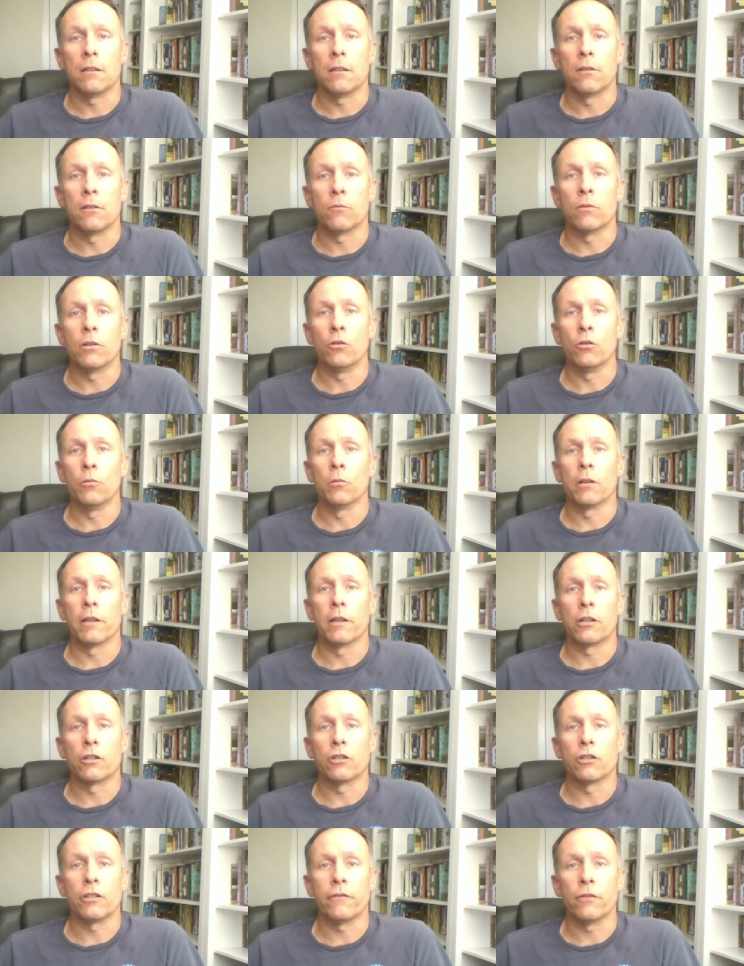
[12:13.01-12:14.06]
the renewable
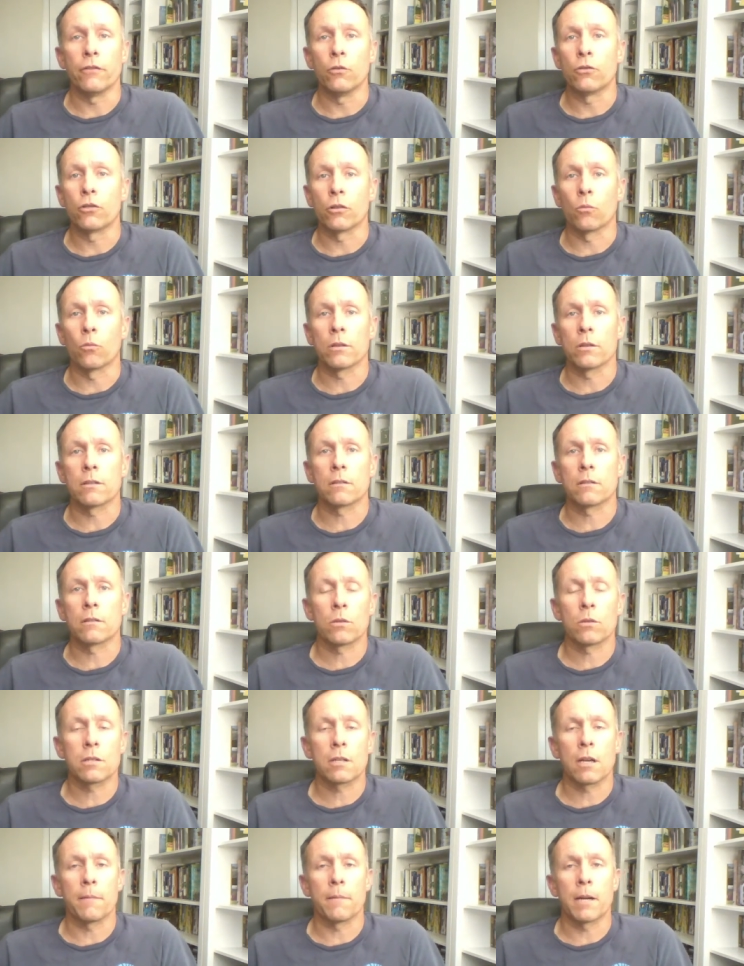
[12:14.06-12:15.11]
energy future. What's
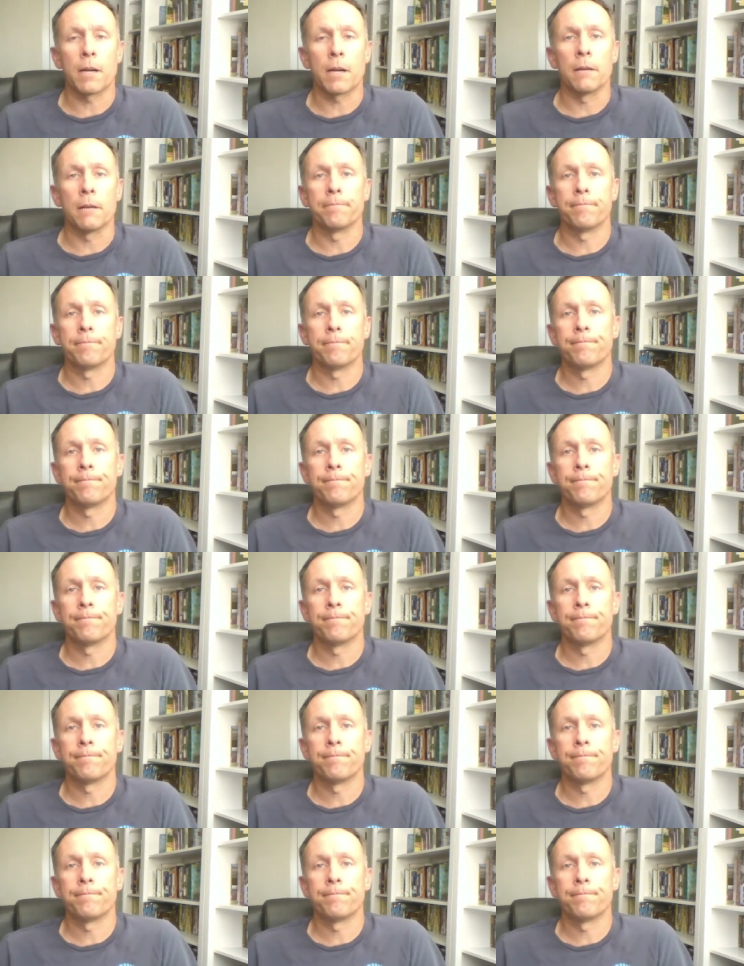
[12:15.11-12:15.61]
what's coming up?